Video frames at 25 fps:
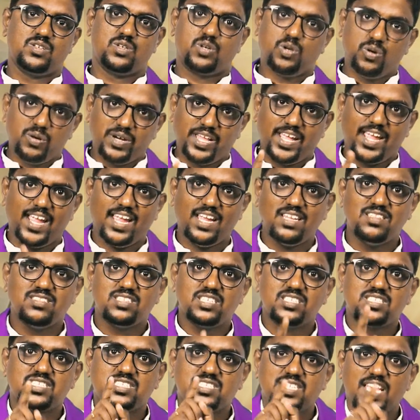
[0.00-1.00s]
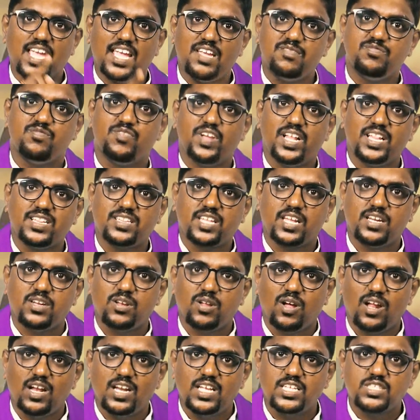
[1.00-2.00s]
Today, the same wealth and
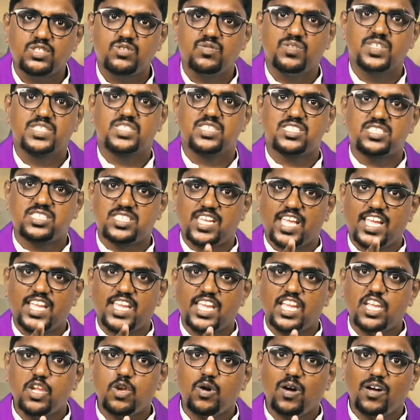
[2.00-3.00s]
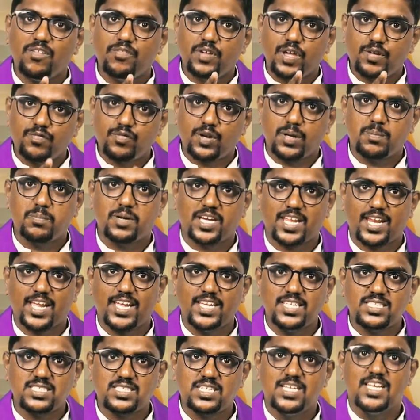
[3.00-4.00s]
knowledge which is taking you away from
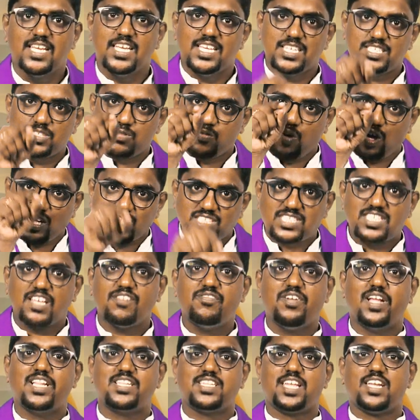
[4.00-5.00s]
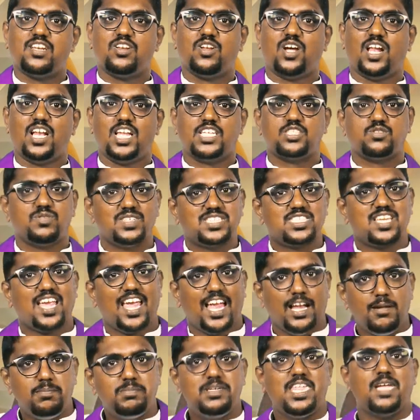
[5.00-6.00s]
Christ, this was the wealth and knowledge which
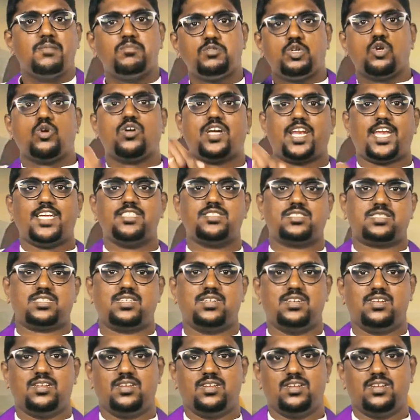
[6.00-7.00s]
helped them to Christ.